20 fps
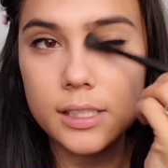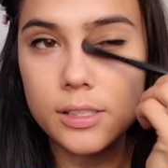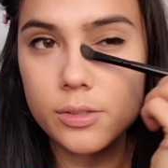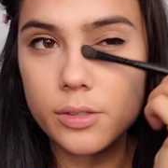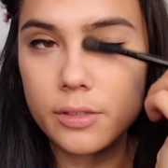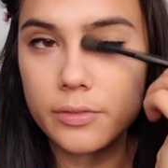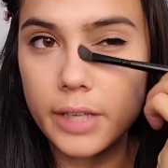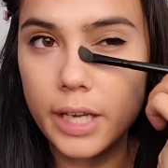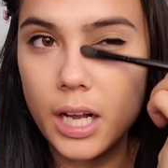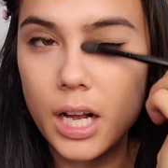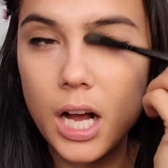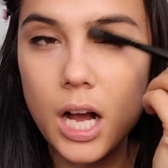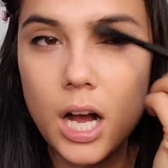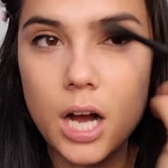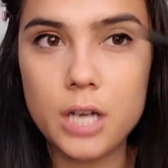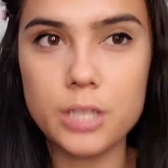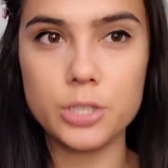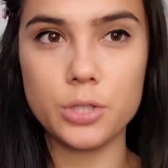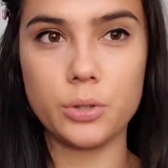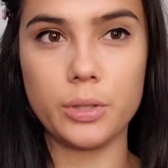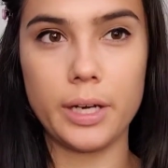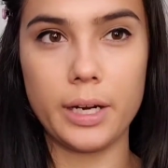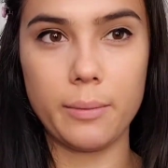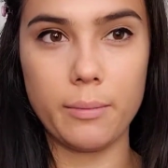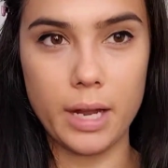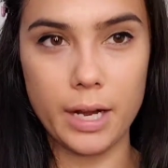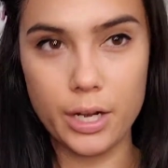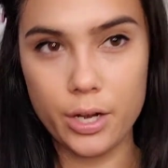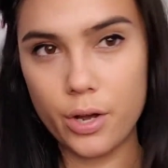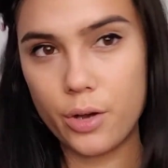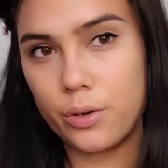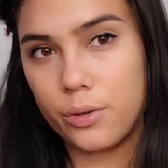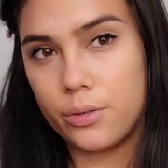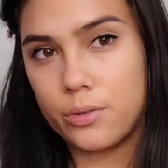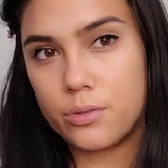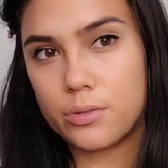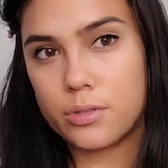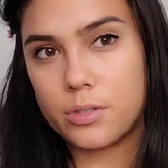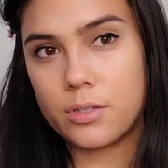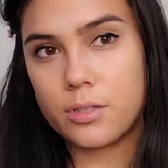sort of like contouring my
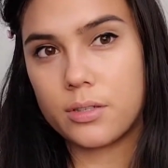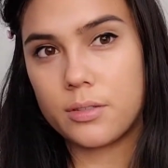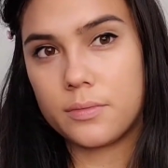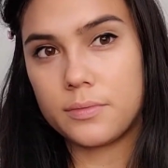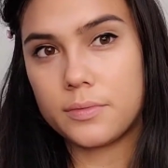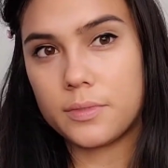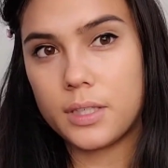nose.